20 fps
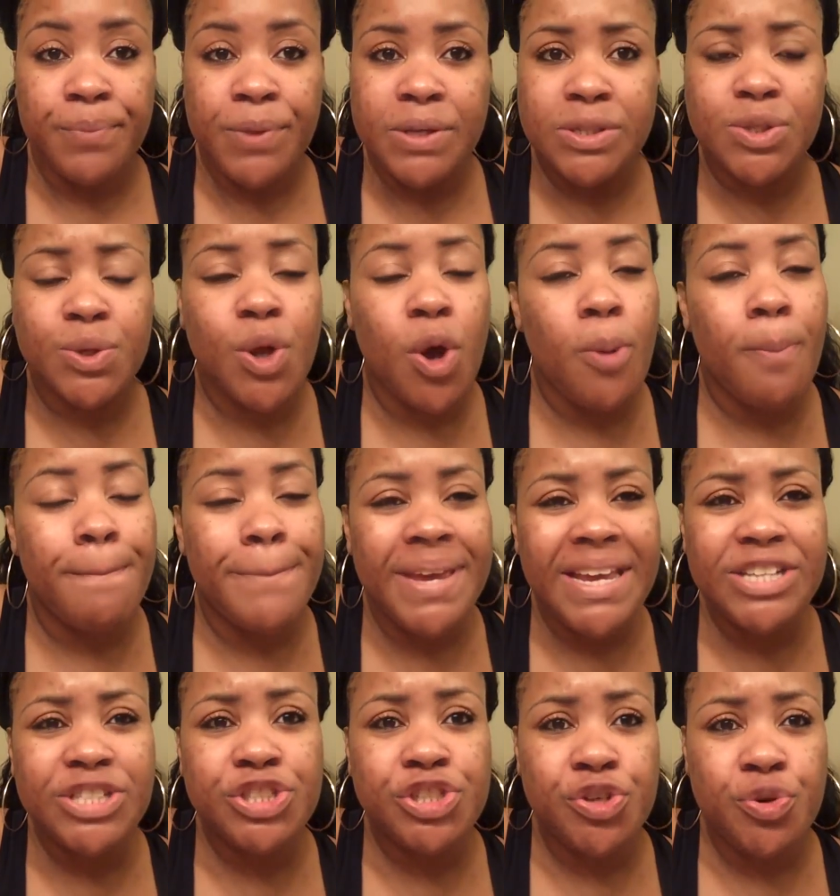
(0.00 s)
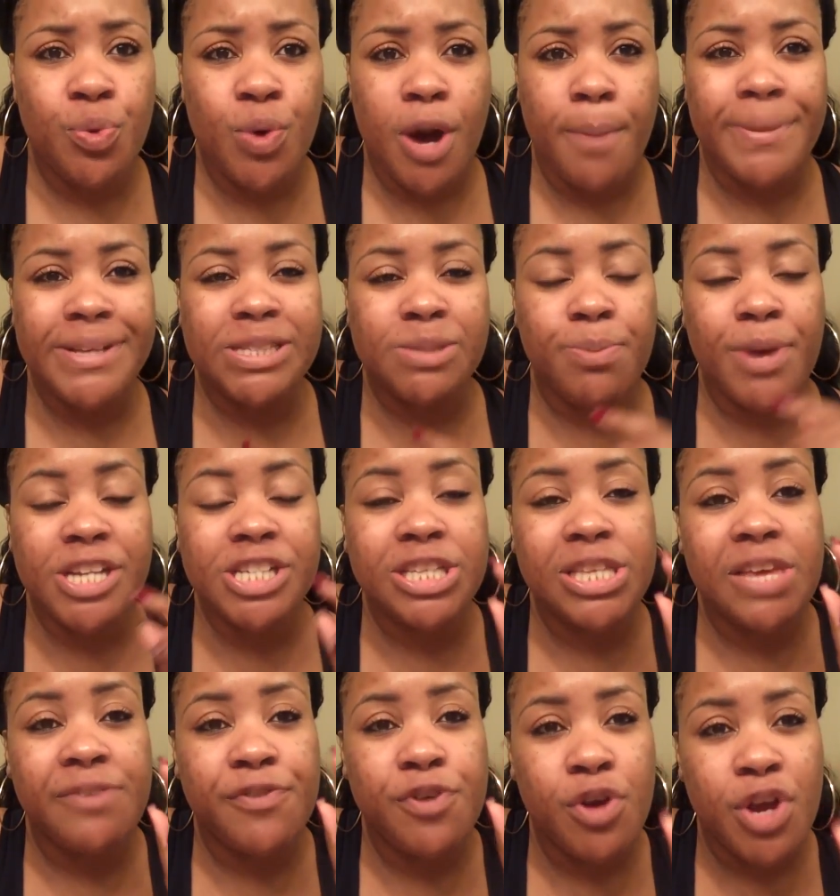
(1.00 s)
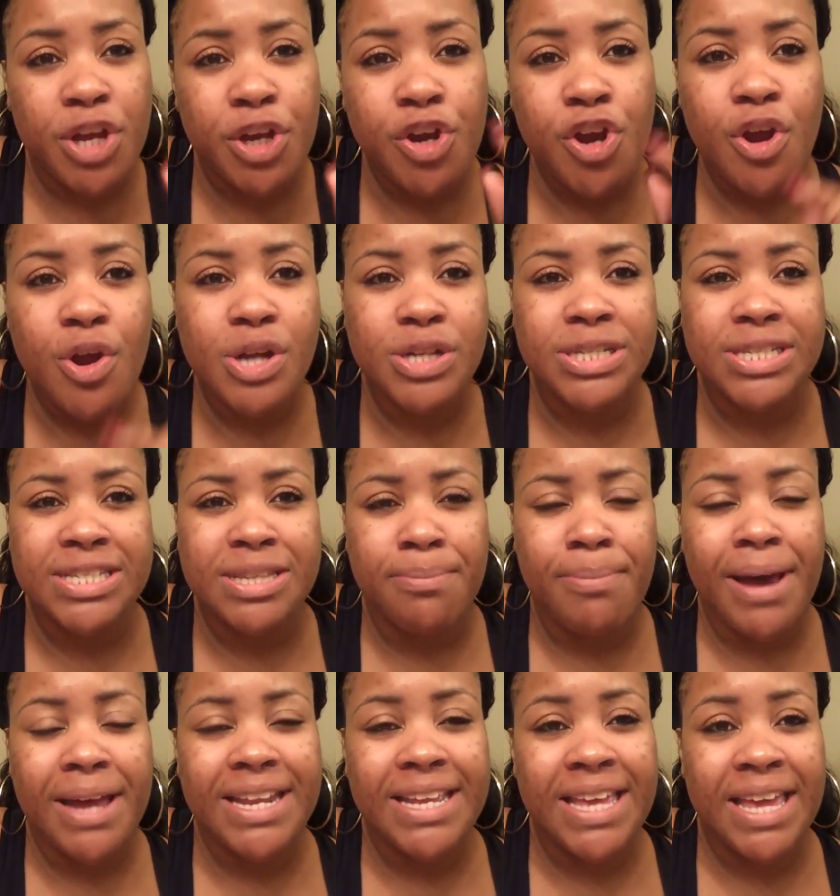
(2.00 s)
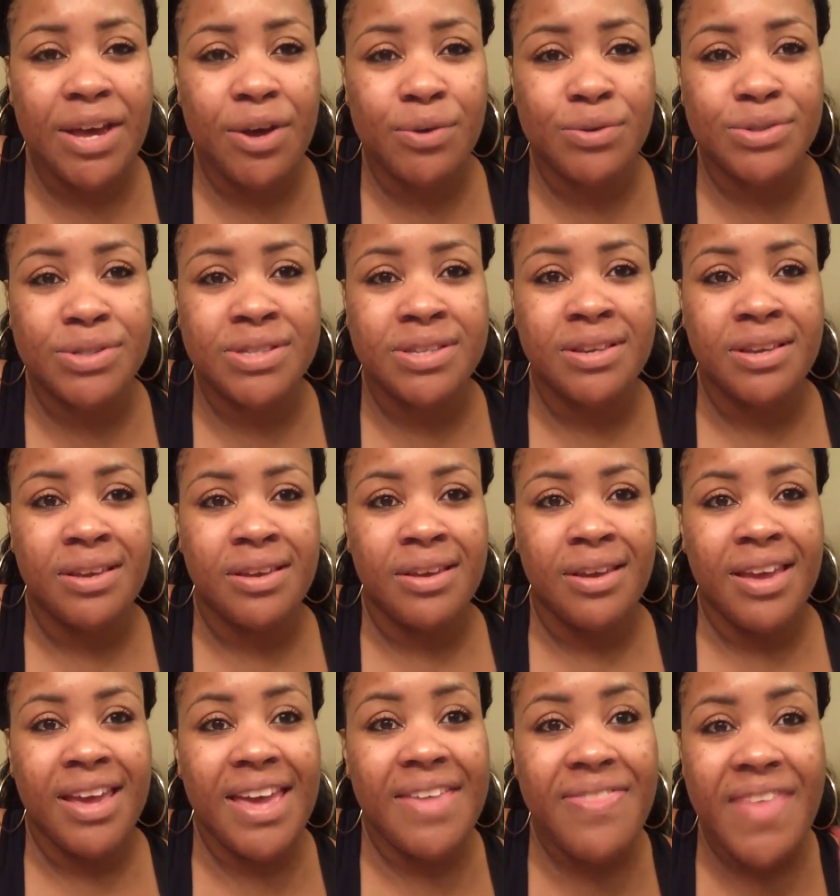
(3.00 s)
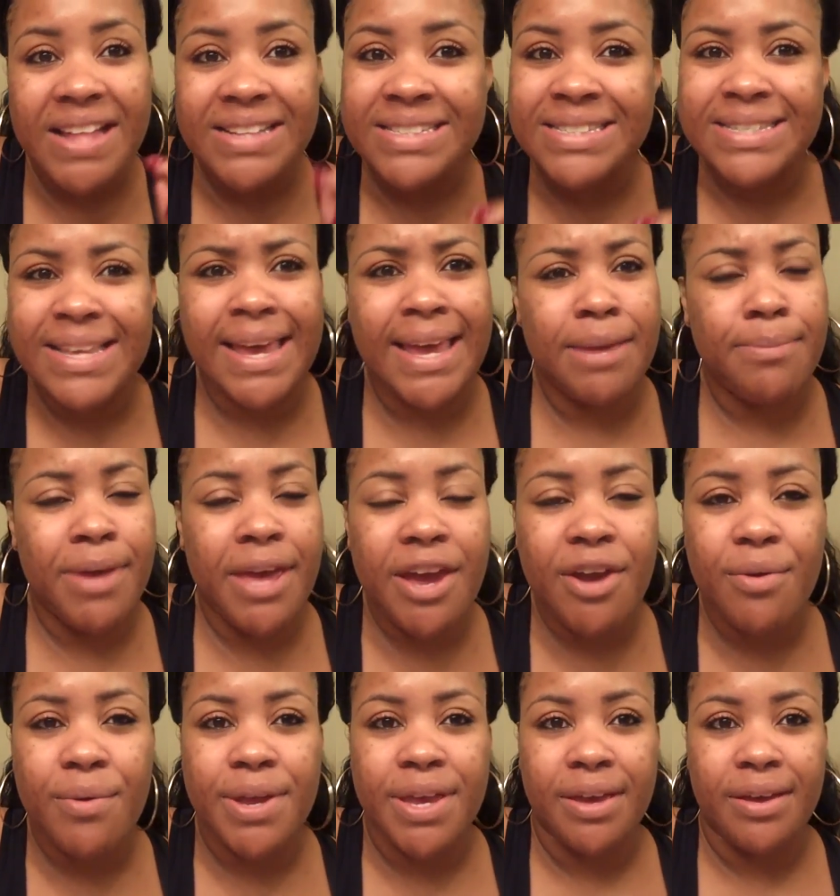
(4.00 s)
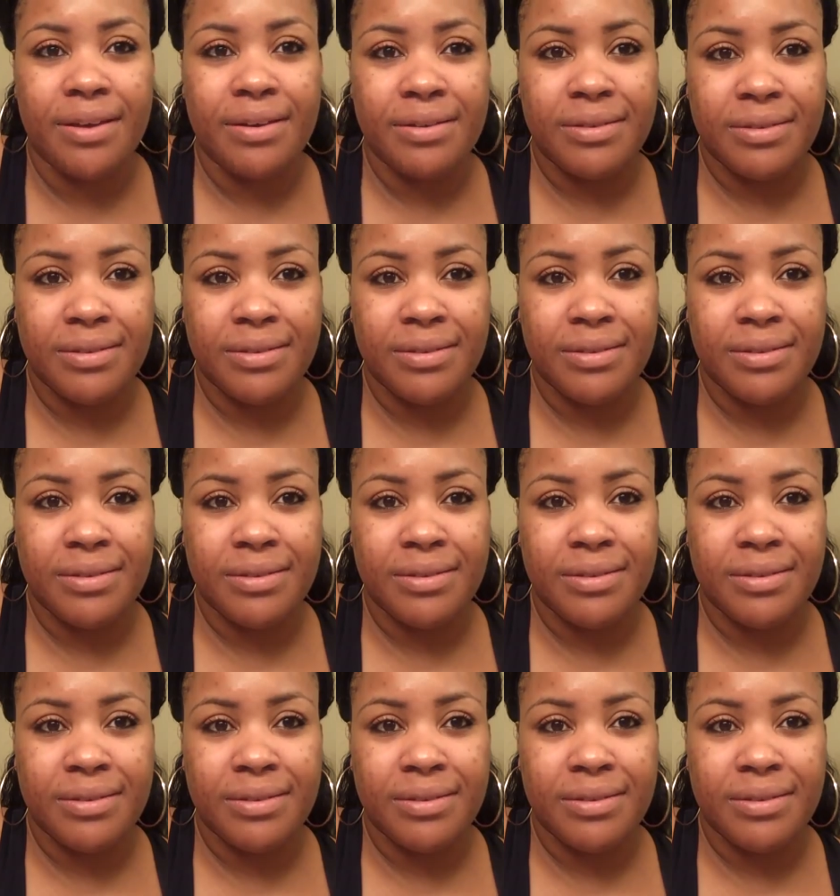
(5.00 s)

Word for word: So don't beat you up, especially if you're encouraging somebody else in that same area.